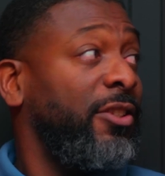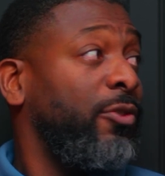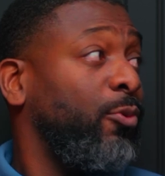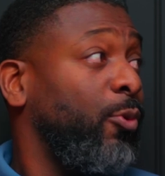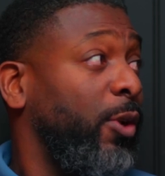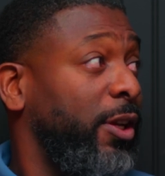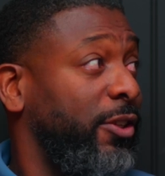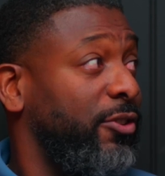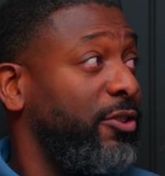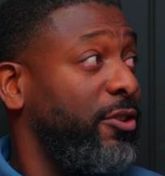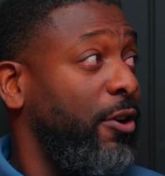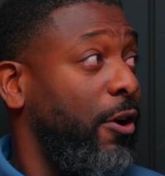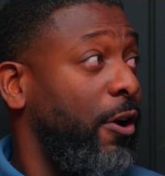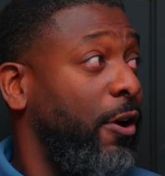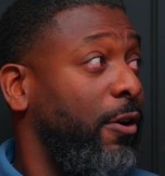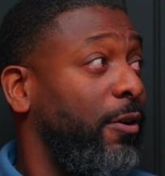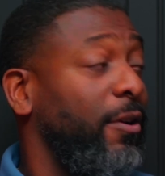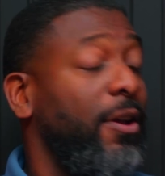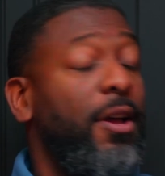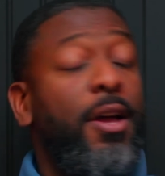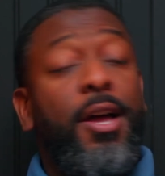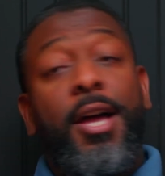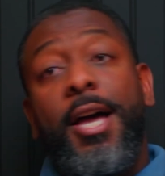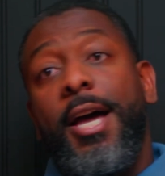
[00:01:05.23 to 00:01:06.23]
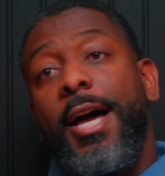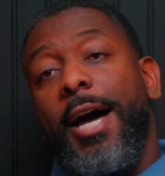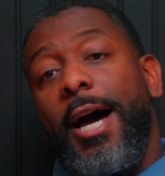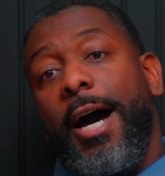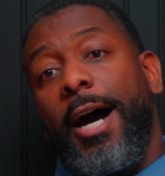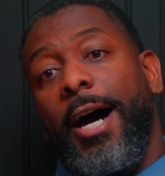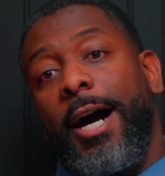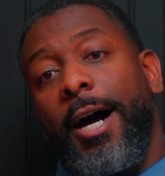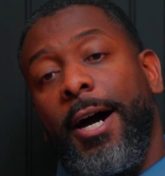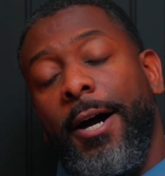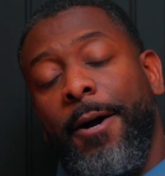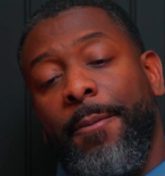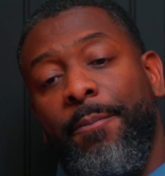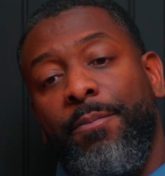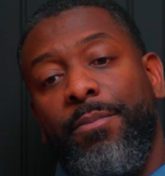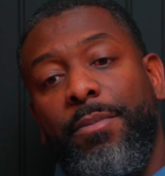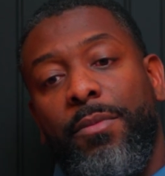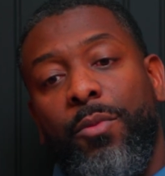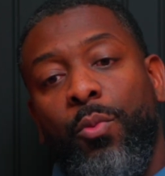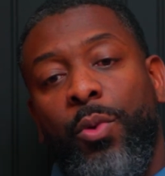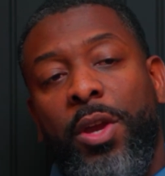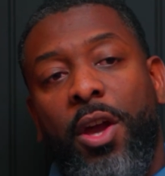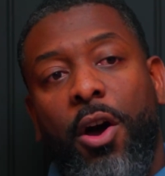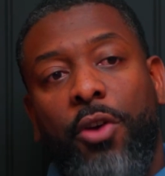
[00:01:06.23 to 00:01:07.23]
is what it's called.
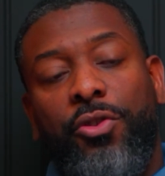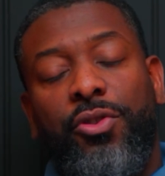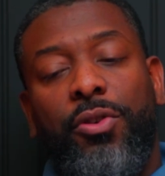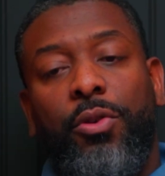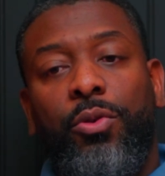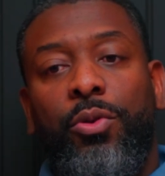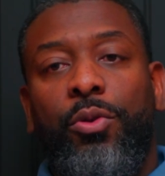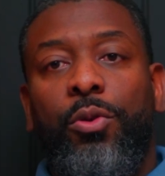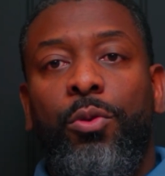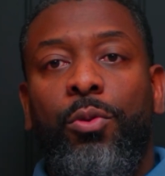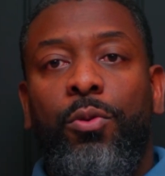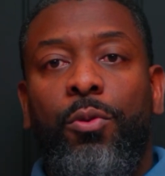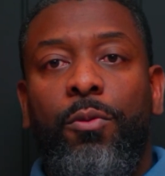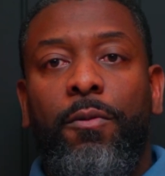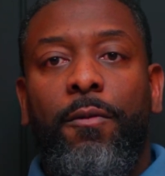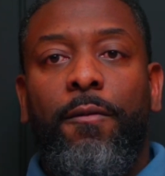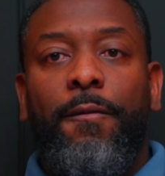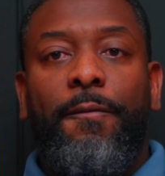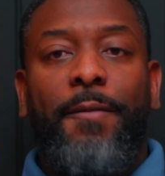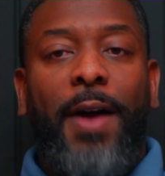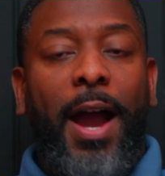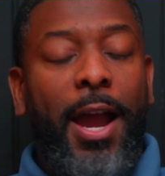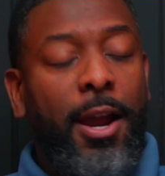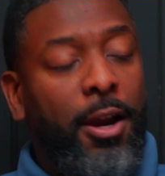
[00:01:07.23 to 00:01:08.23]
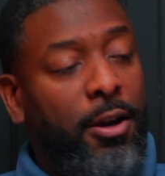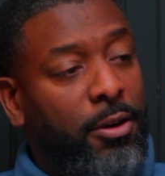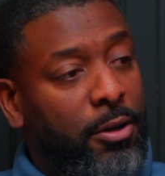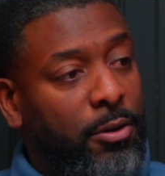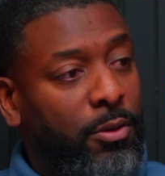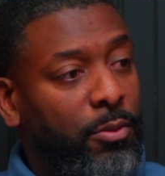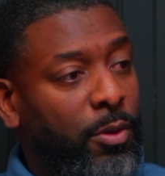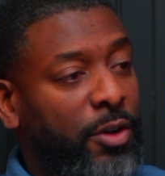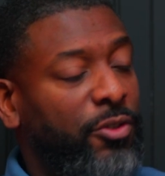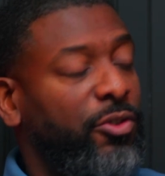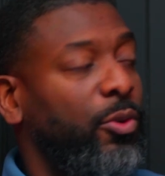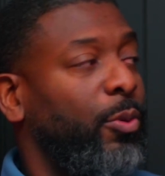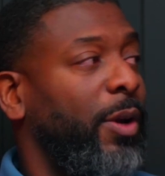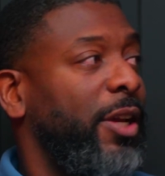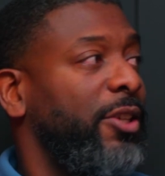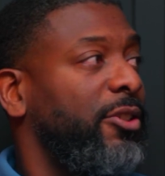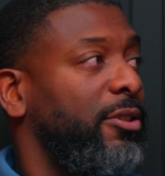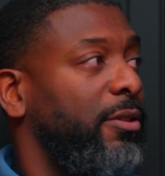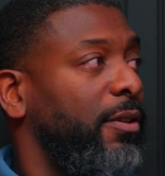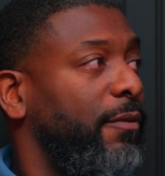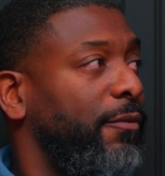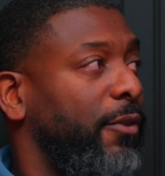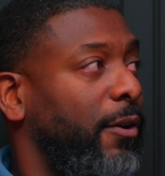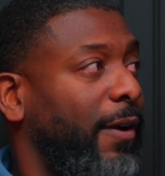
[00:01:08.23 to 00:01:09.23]
We also do fire
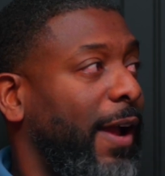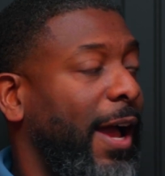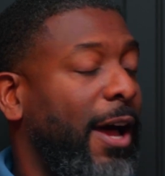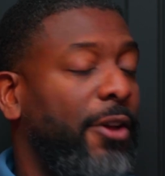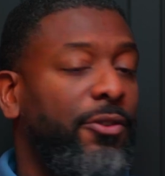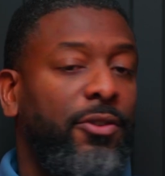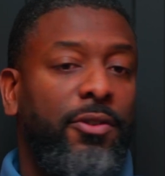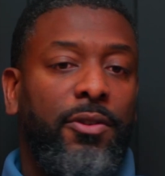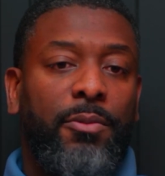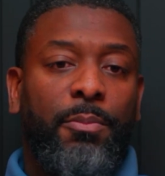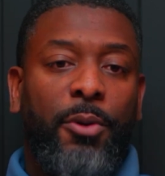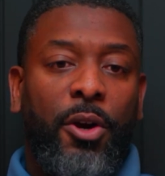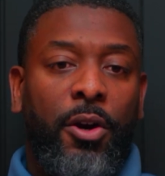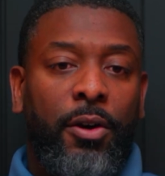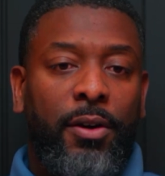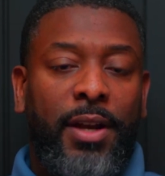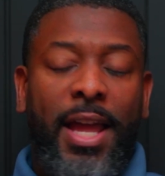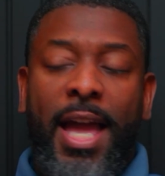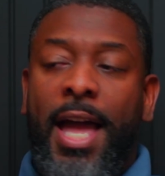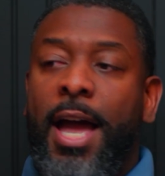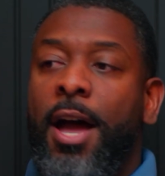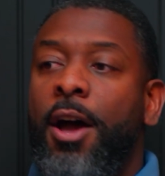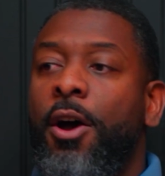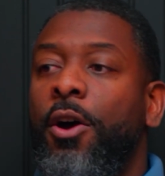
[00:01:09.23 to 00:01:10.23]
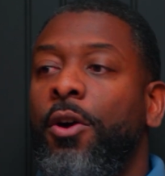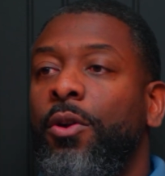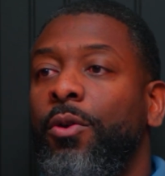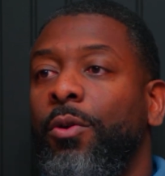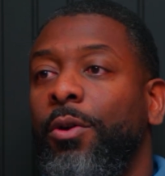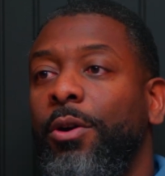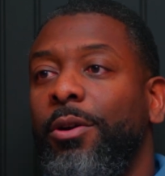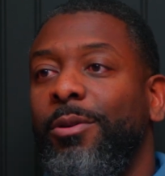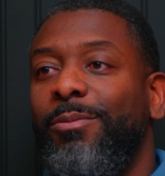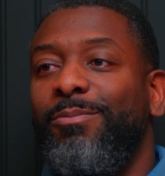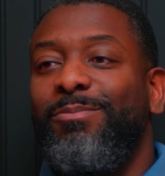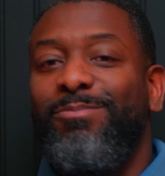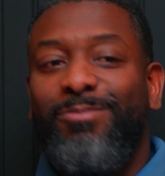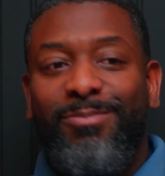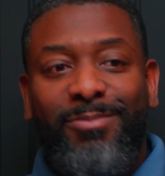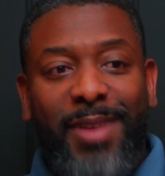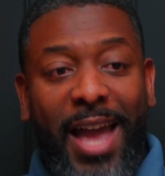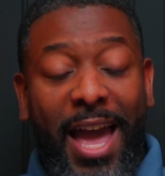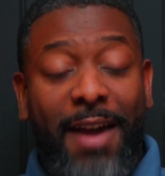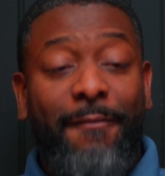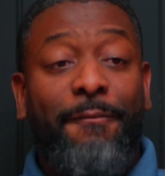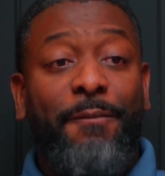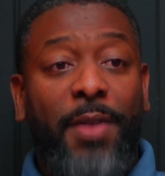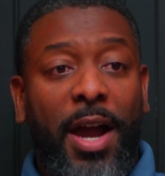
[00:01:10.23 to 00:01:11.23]
restoration. If your house is burned down or
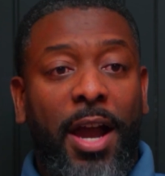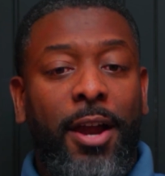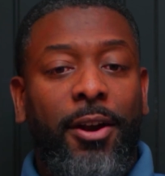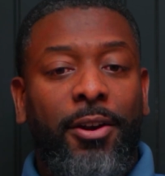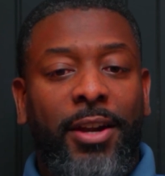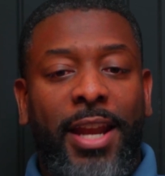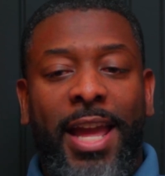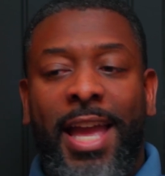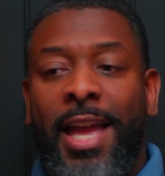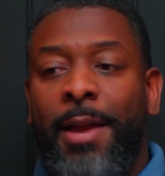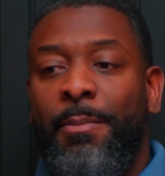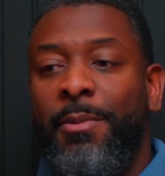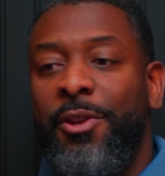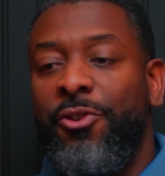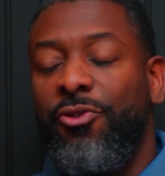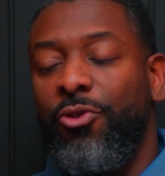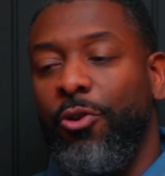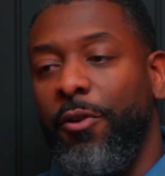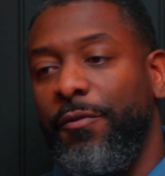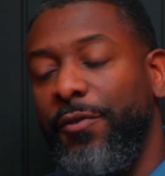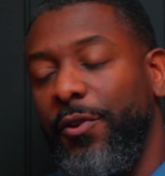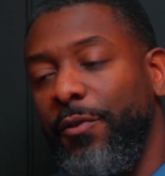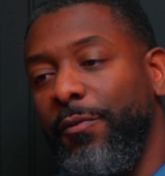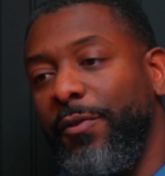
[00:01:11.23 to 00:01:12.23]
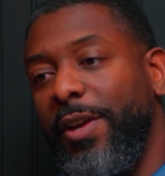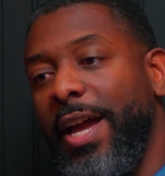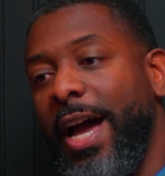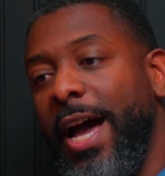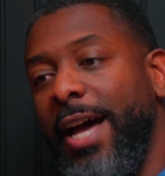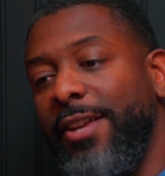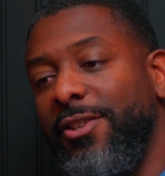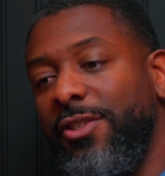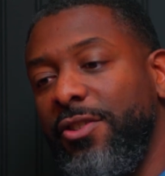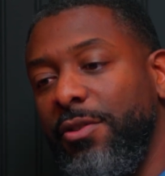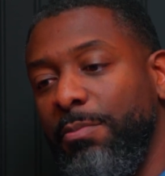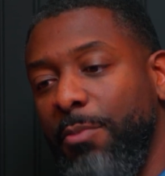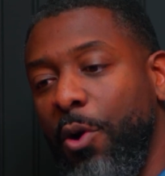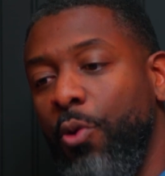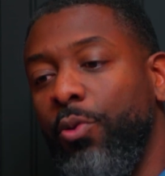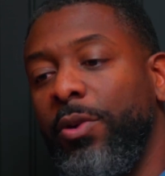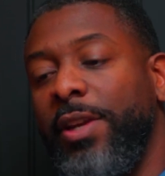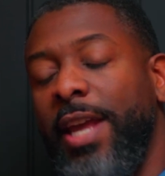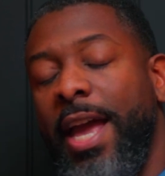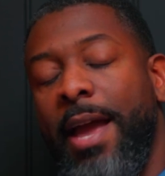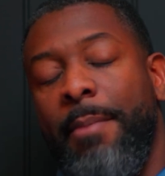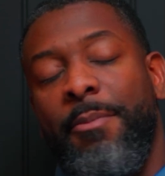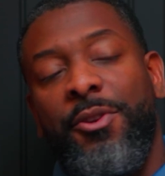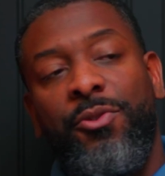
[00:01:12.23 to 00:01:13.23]
have fire damage, or if you've got smoke
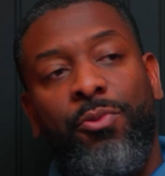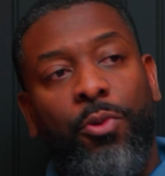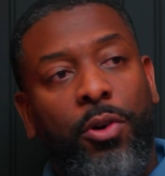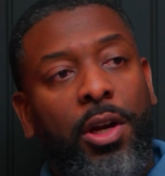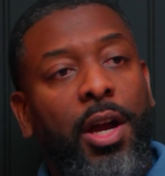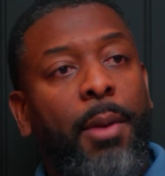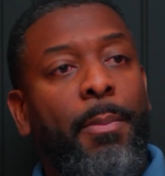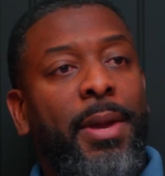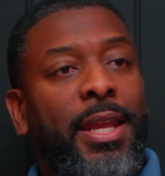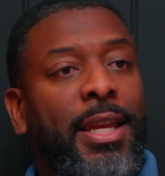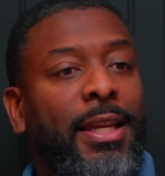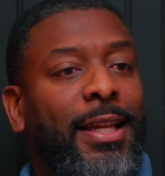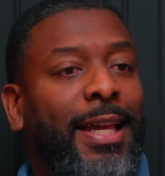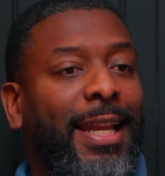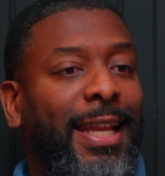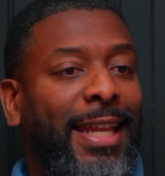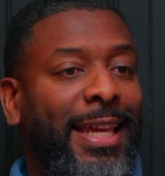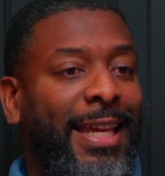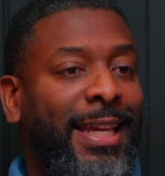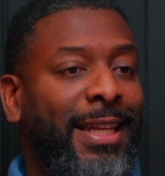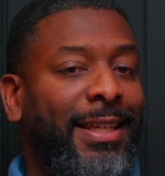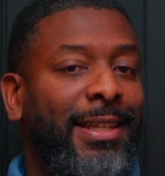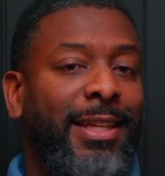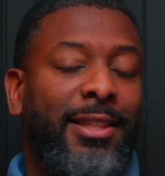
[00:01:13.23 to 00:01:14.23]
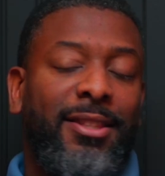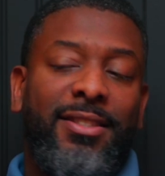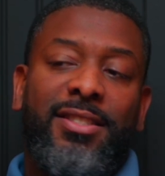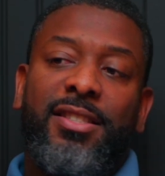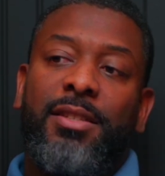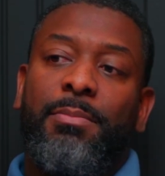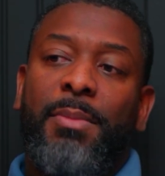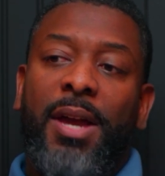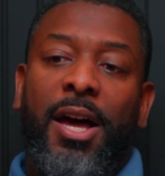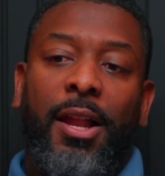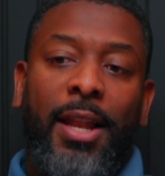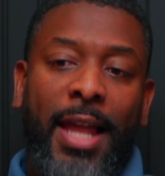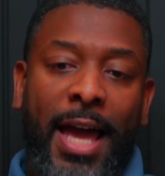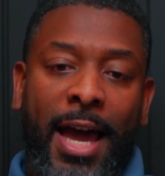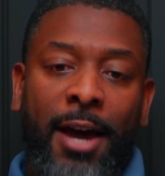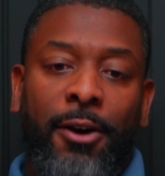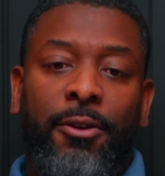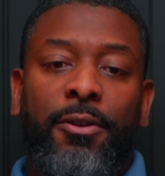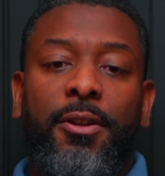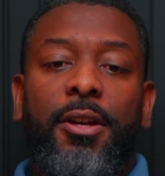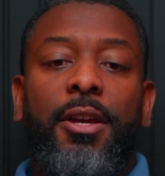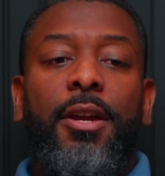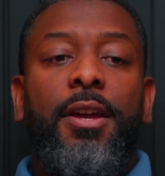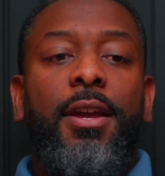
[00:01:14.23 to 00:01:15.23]
damage, we'll come in and clean, get the smell
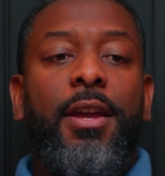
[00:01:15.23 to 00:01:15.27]
out,